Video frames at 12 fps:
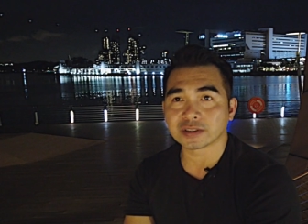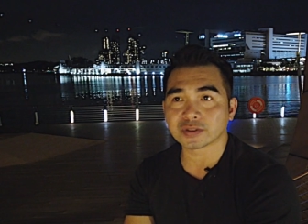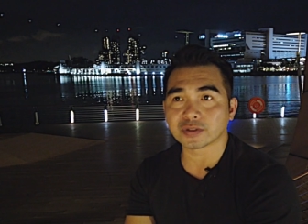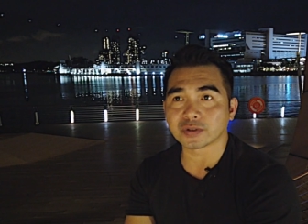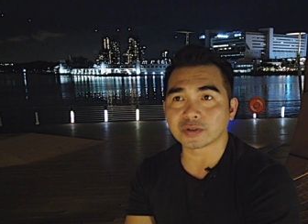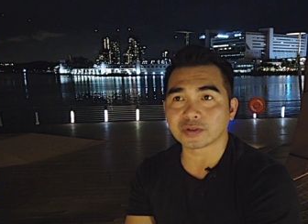
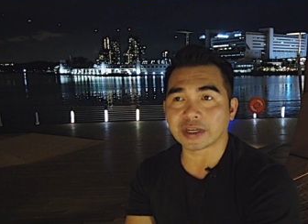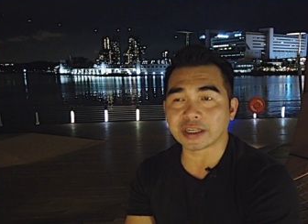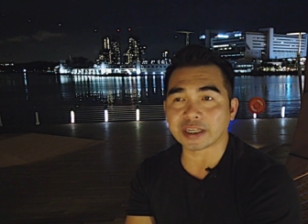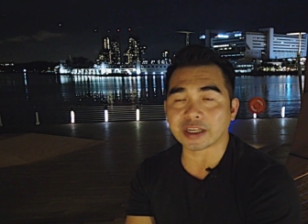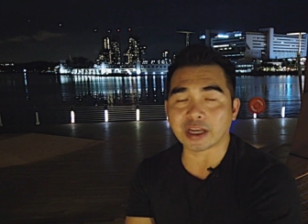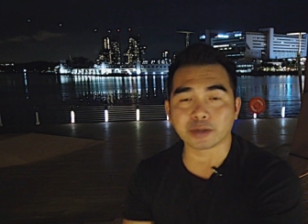So,
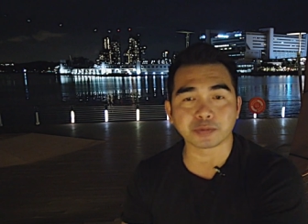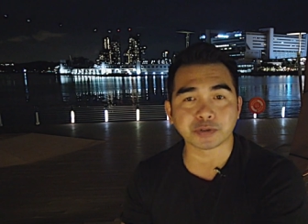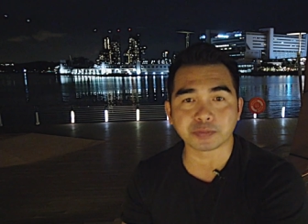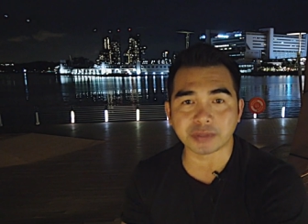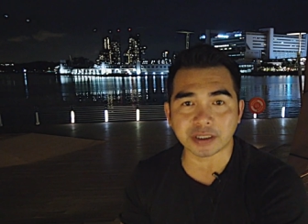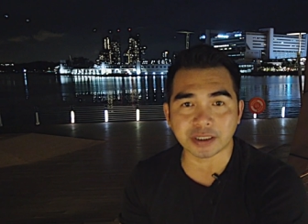and it
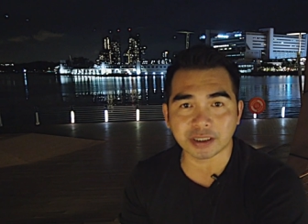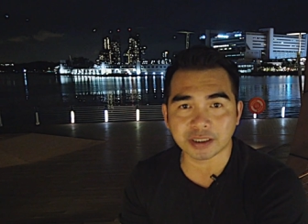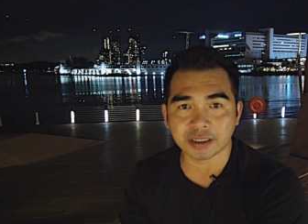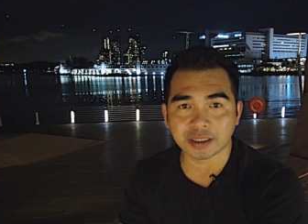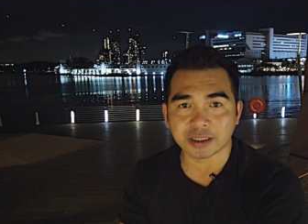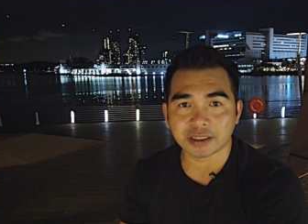helps me
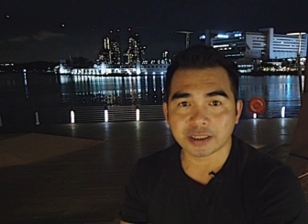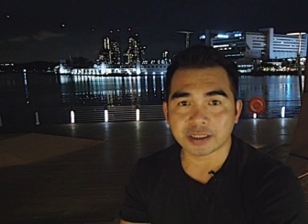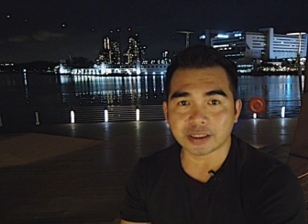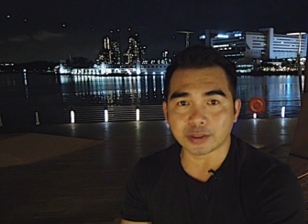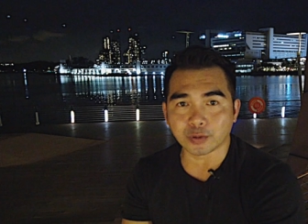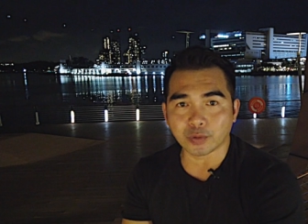
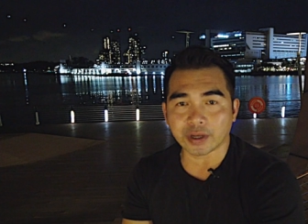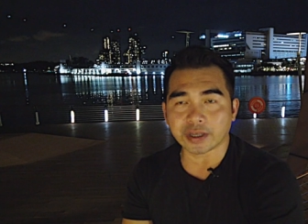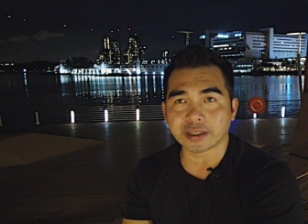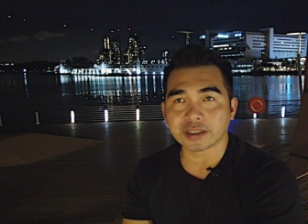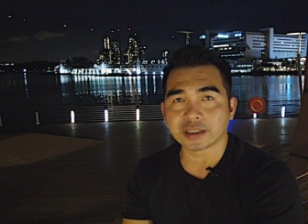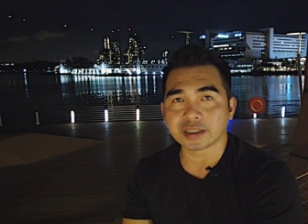in a
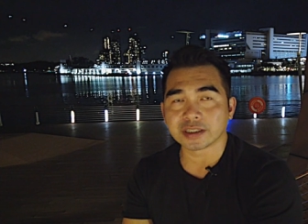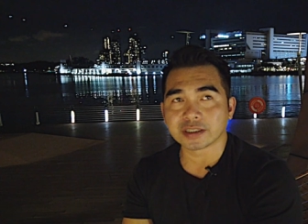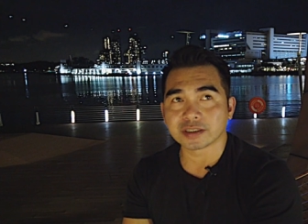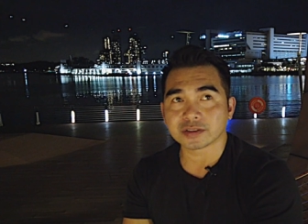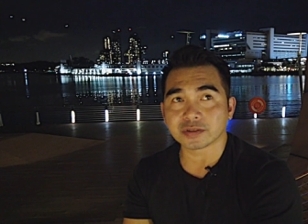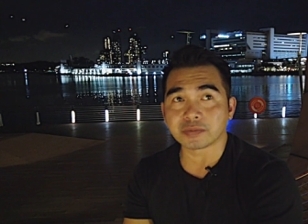way.
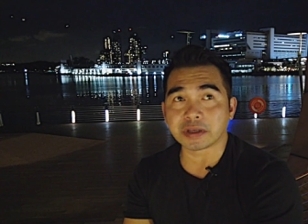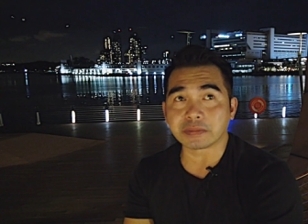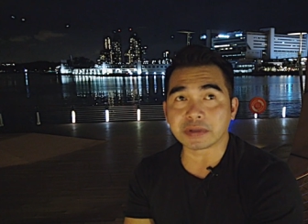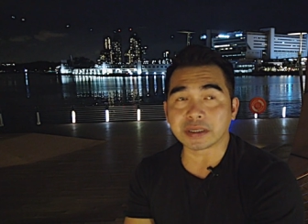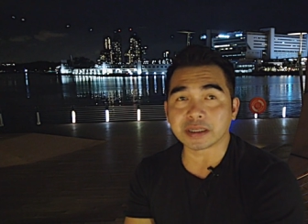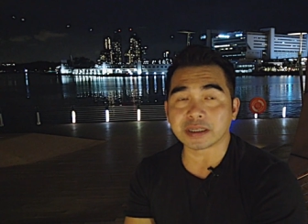So
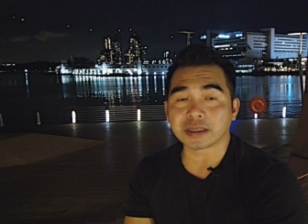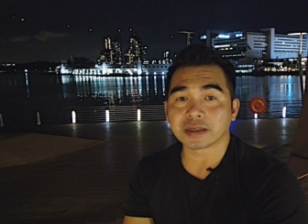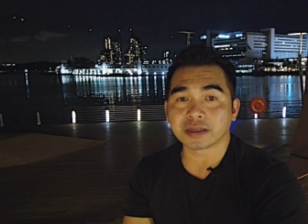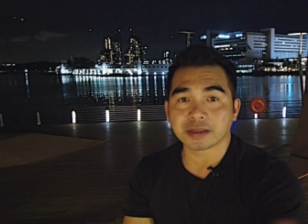maybe